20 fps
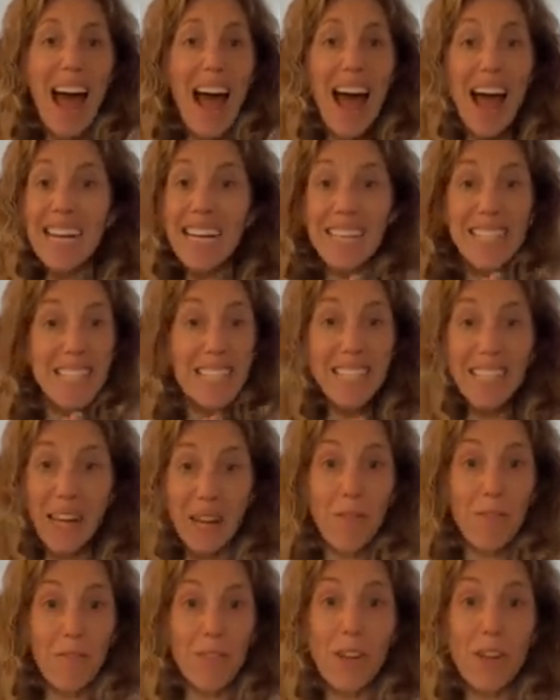And it's the
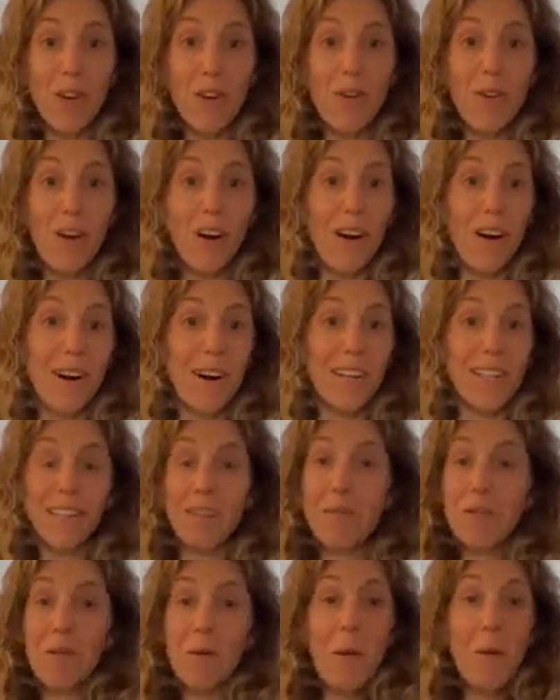same for you guys.
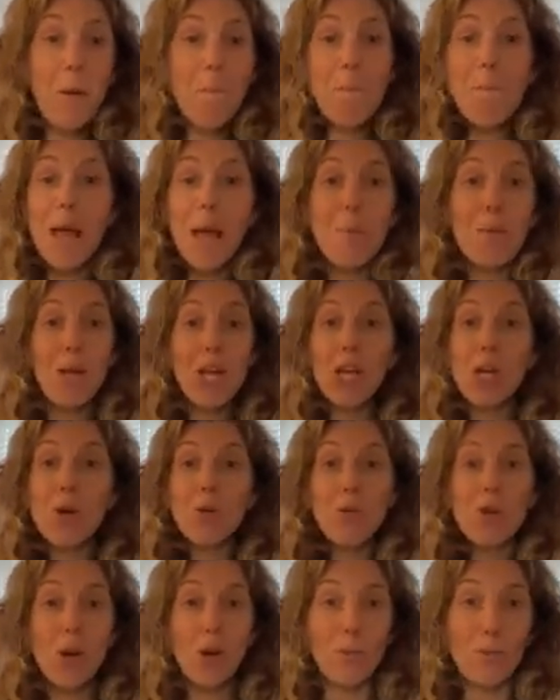You know, maybe
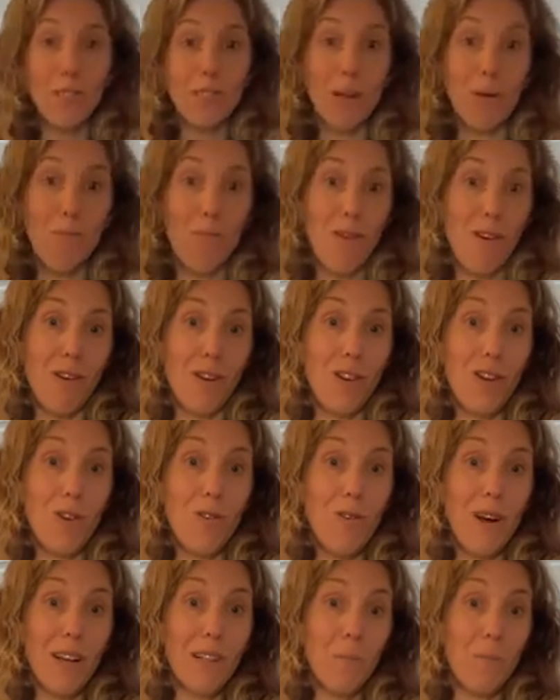you know someone
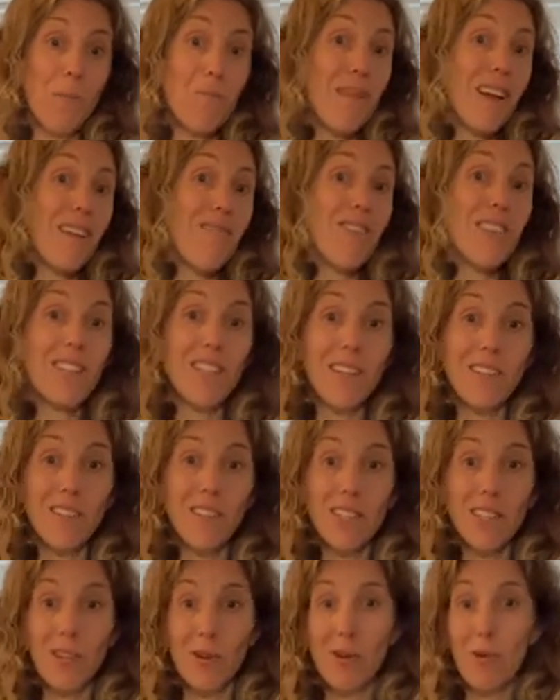who has been made
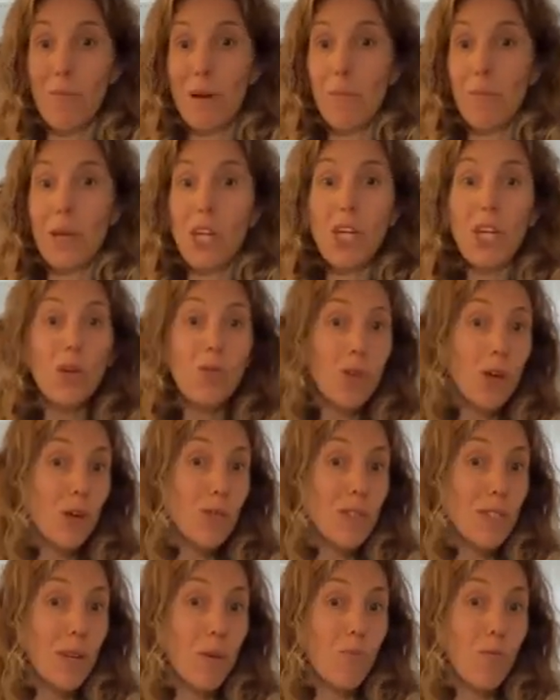redundant, or maybe you
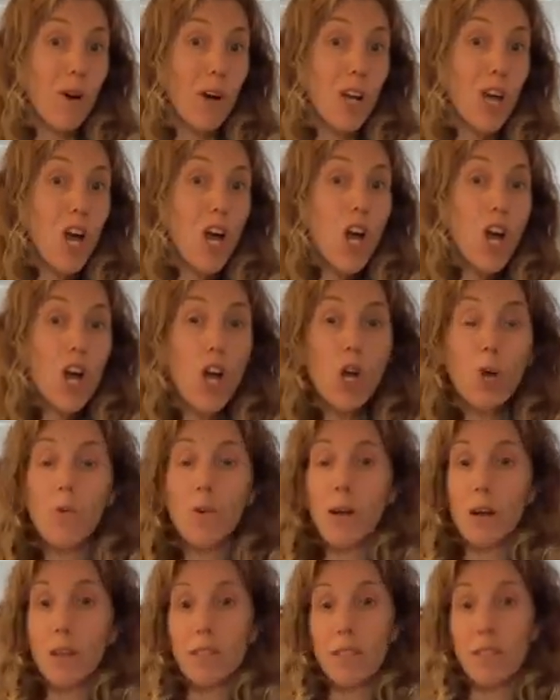know someone who
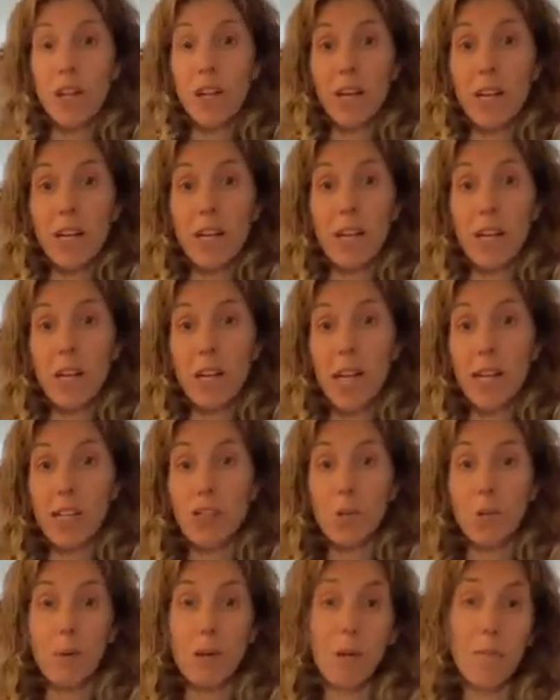would like to earn a little
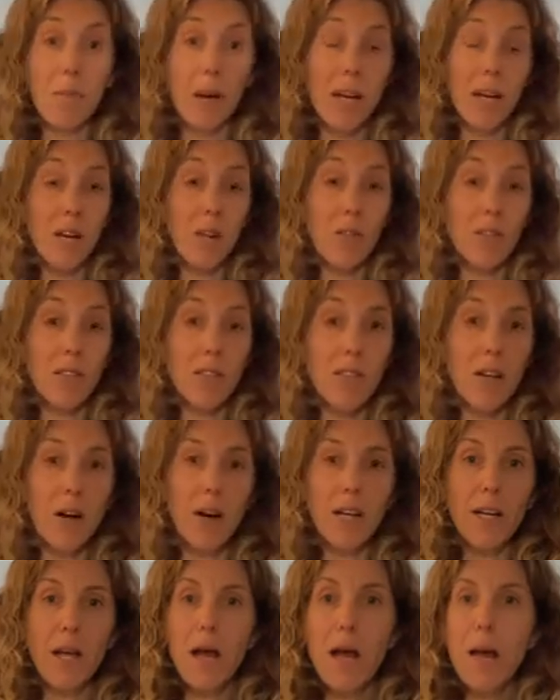extra bit of money on the
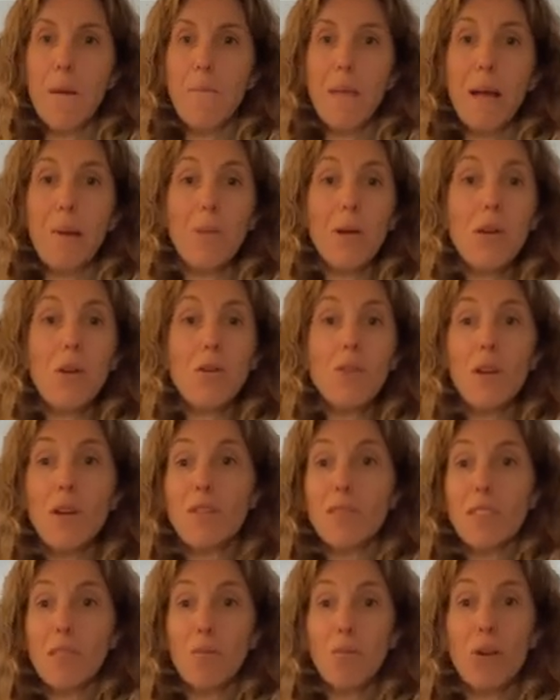side. Maybe you know
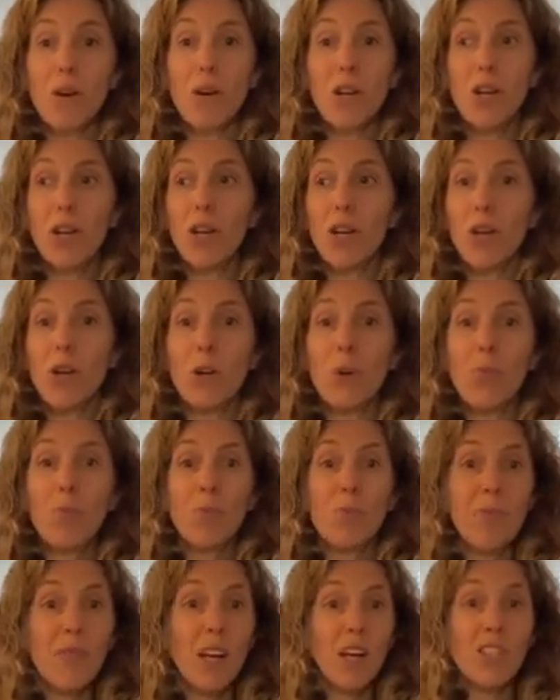someone who
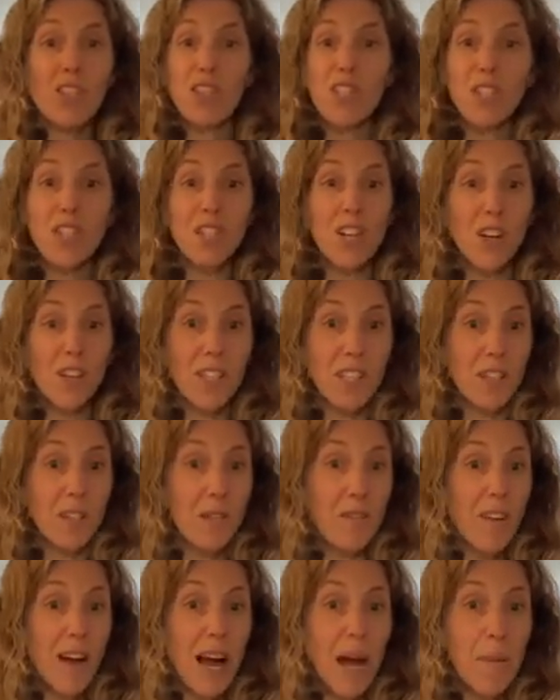has just started a
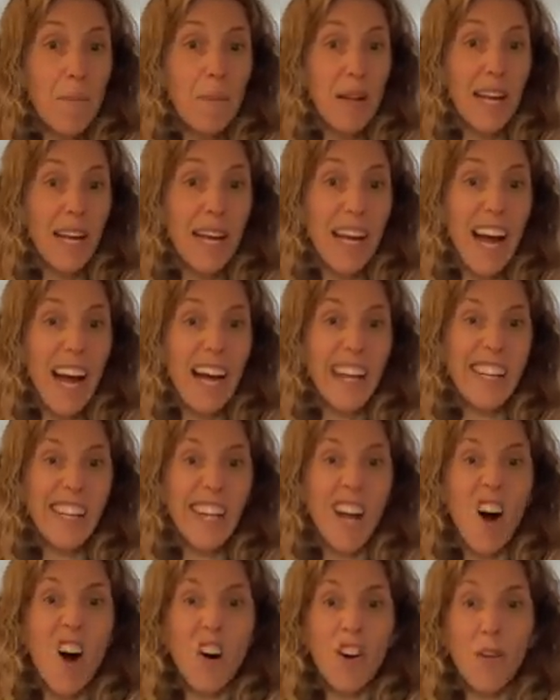family
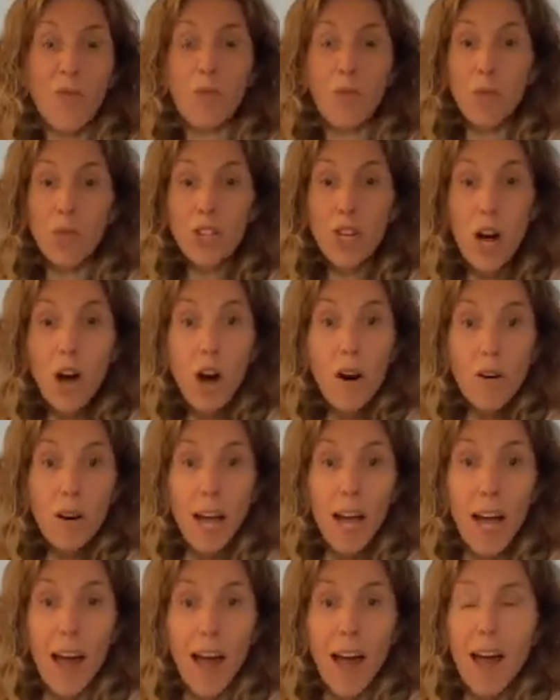and can't afford
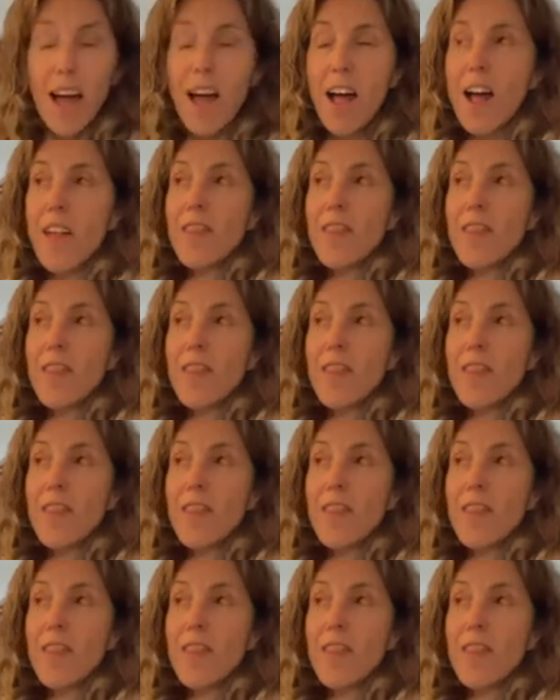childcare.